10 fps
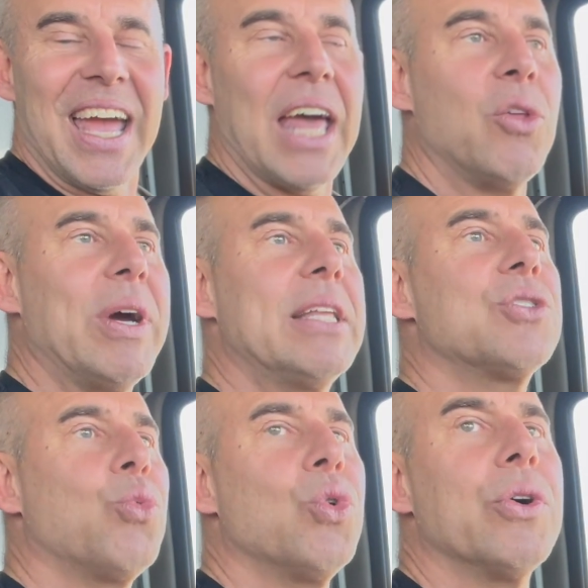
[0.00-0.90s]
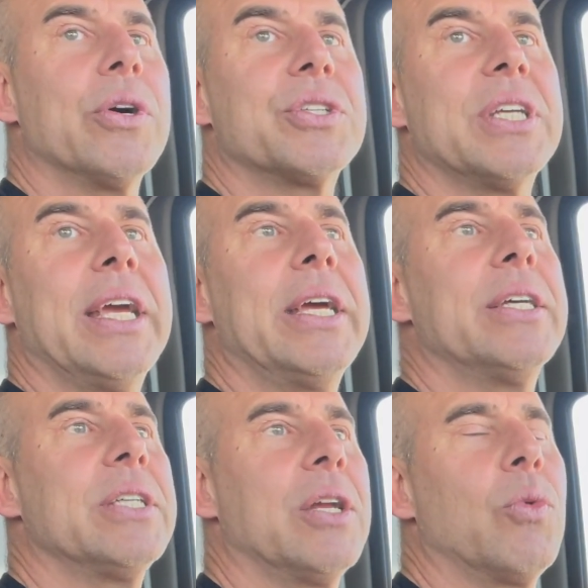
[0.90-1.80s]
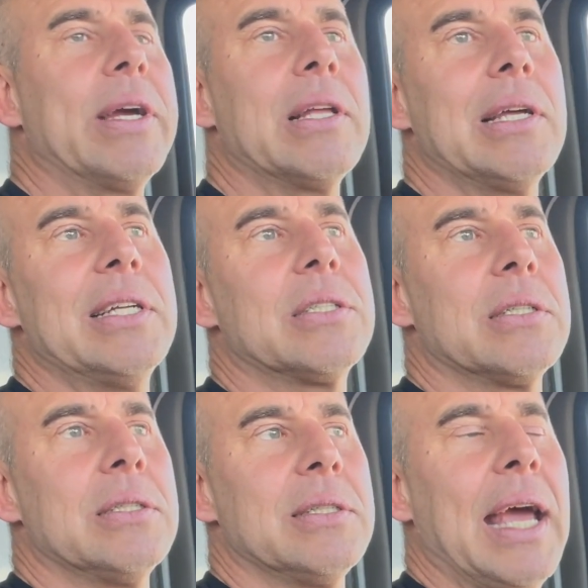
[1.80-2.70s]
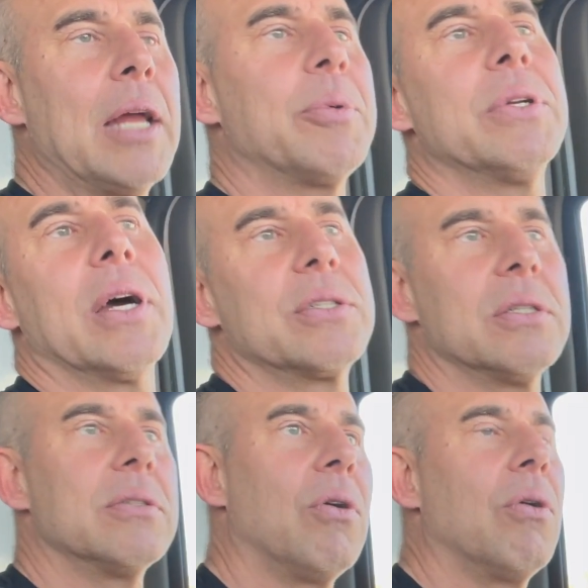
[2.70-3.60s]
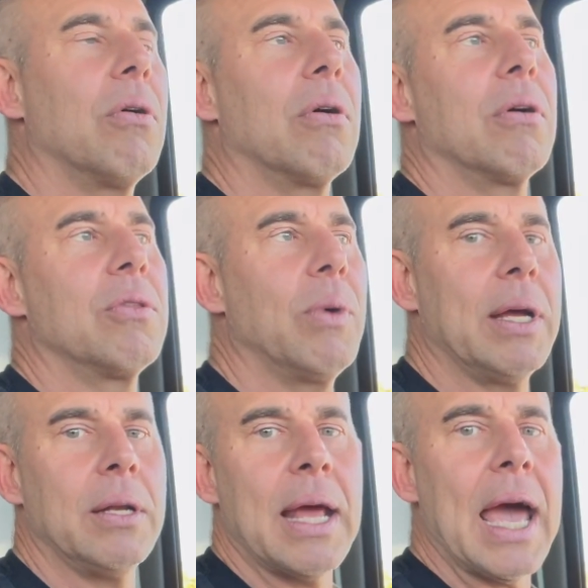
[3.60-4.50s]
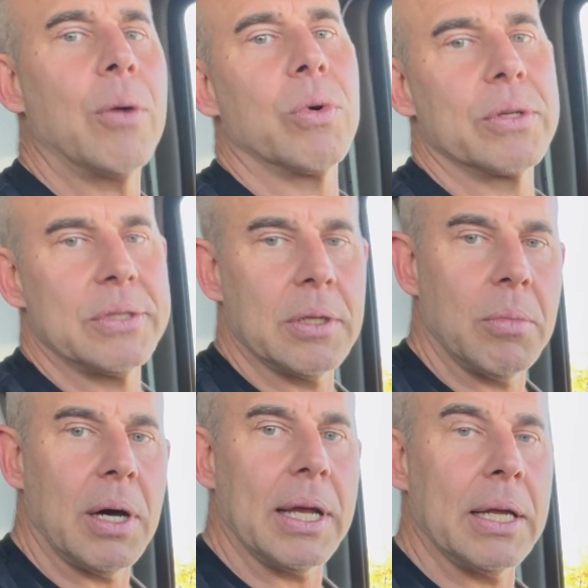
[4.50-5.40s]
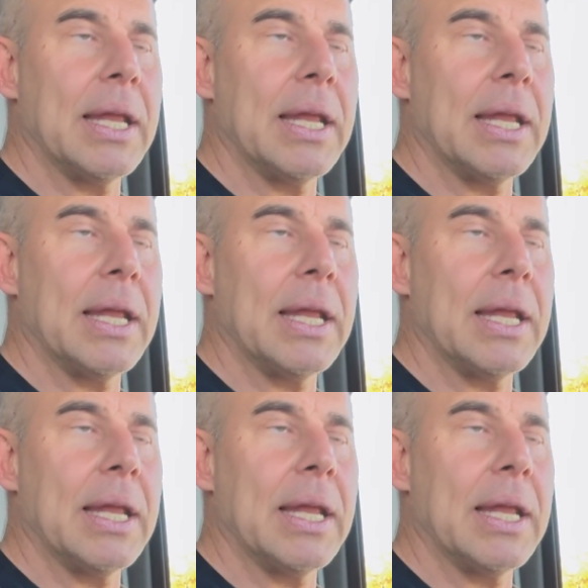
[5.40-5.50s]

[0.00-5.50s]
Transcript: And the way this works is it regulates NAD production, or the way NAD works in the body.